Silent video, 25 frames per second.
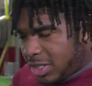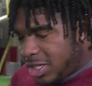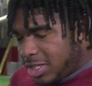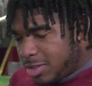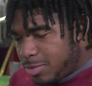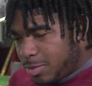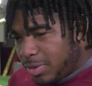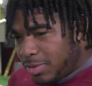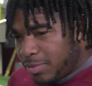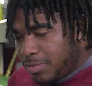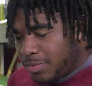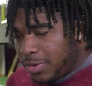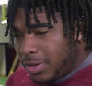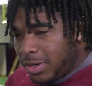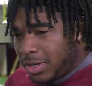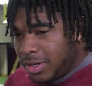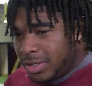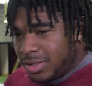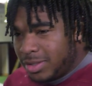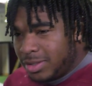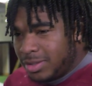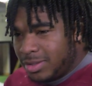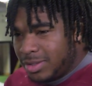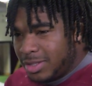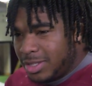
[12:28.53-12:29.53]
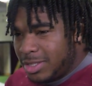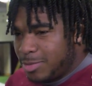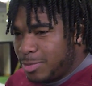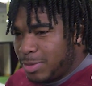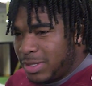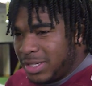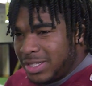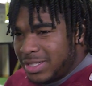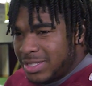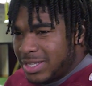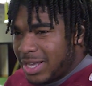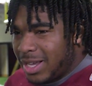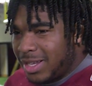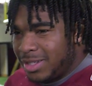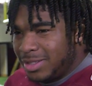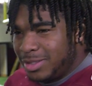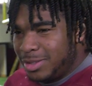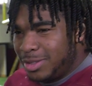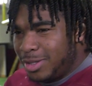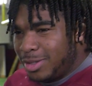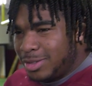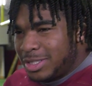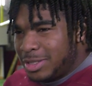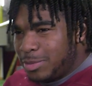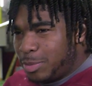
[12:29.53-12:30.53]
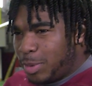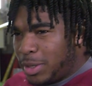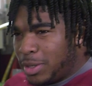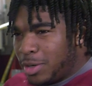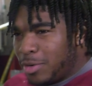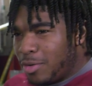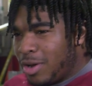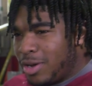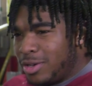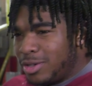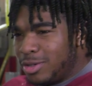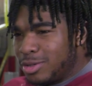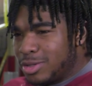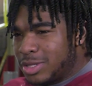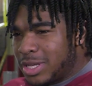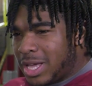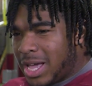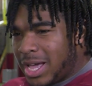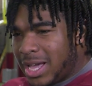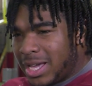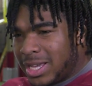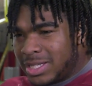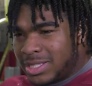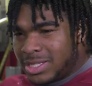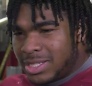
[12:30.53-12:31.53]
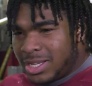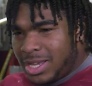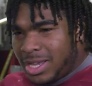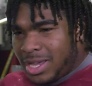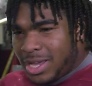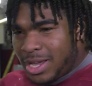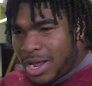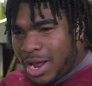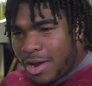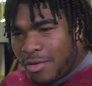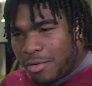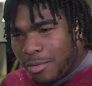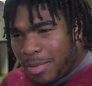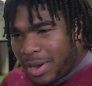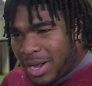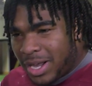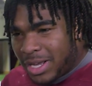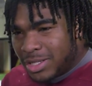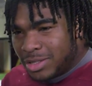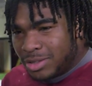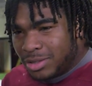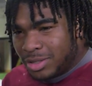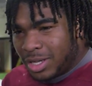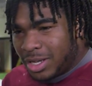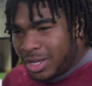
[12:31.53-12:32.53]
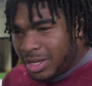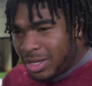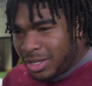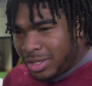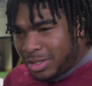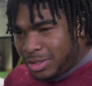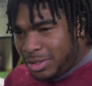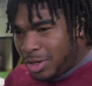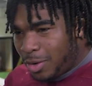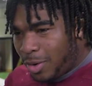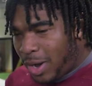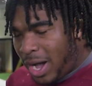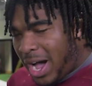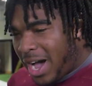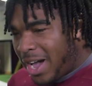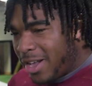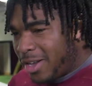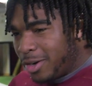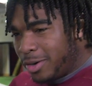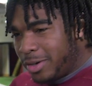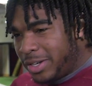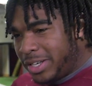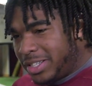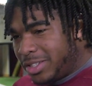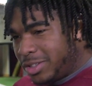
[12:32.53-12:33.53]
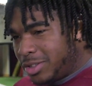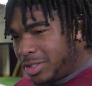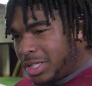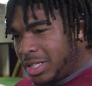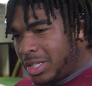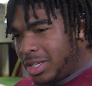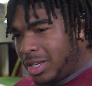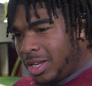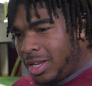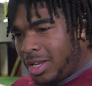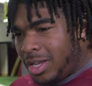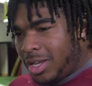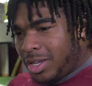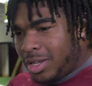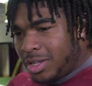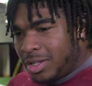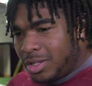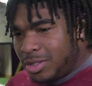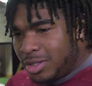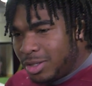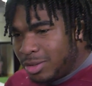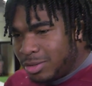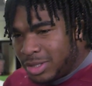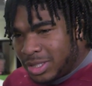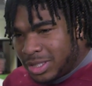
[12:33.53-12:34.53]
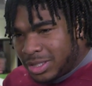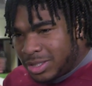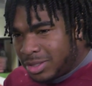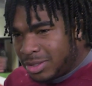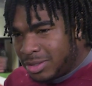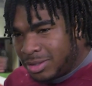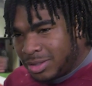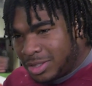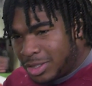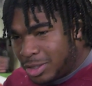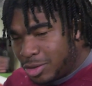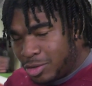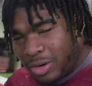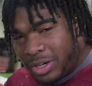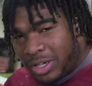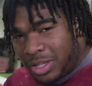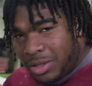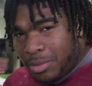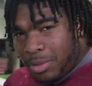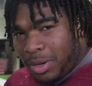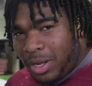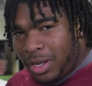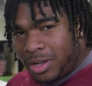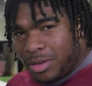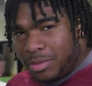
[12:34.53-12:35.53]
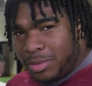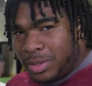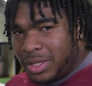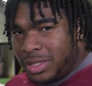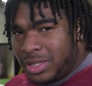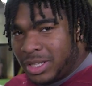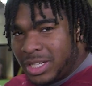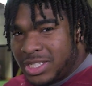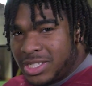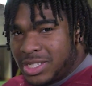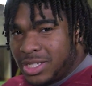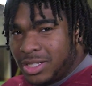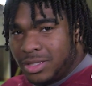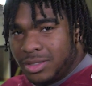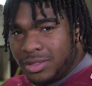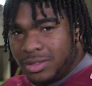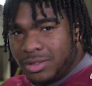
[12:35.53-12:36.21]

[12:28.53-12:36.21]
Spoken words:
It's been fun. It's been exciting. Just being around those guys, everybody's, high on energy. Just ready to ball, man. That's it.